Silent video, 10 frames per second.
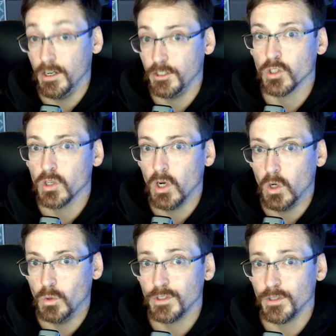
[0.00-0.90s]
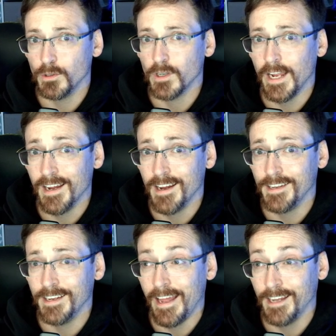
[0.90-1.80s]
your own so your AI
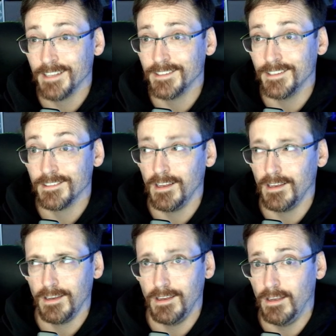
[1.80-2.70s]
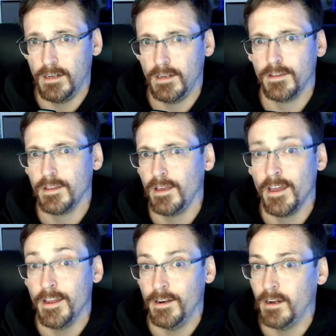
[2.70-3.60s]
can access like
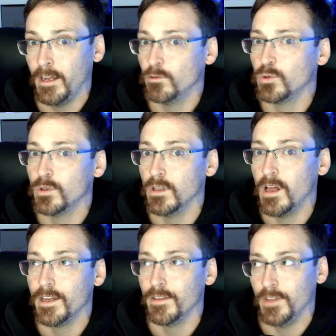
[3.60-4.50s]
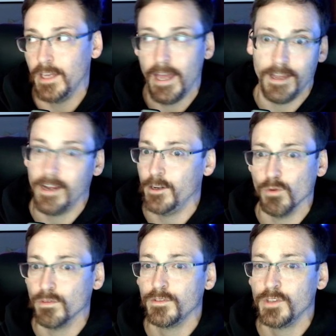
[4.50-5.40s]
anything and not have to rely on the AI
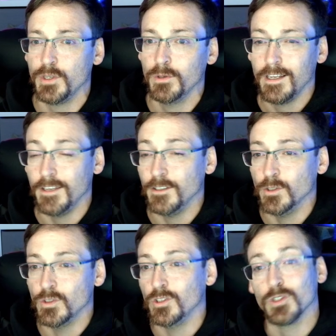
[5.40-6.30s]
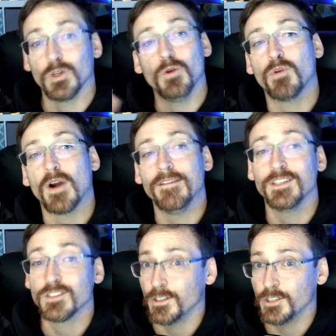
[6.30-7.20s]
overview? It uses your own
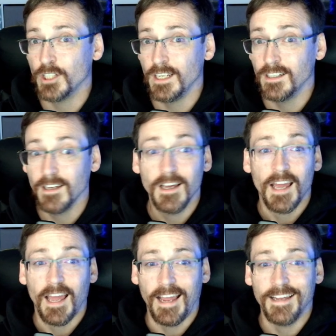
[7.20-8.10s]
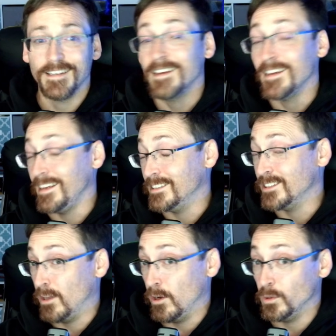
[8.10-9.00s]
private searching, and
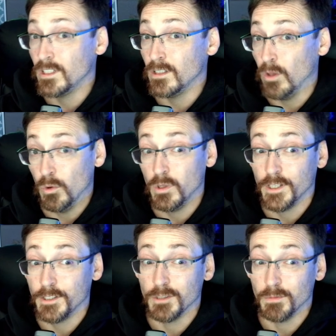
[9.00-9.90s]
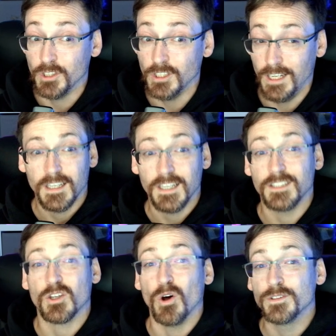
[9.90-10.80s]
it's hosted locally on your machine.
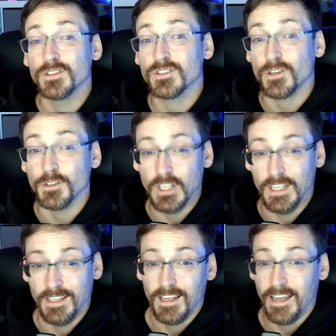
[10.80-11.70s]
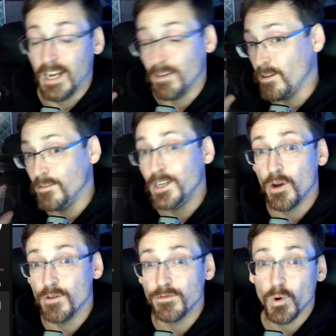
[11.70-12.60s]
It's called Searching, and I have a
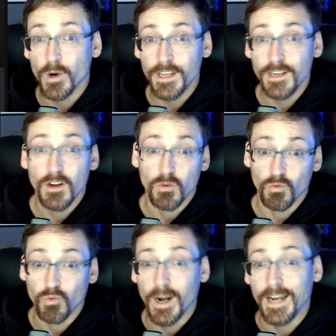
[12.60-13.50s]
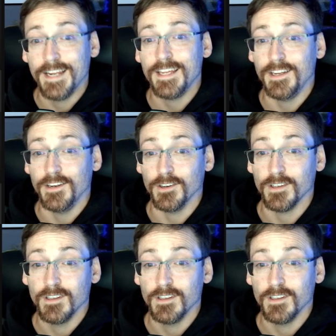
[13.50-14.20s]
video for it right here.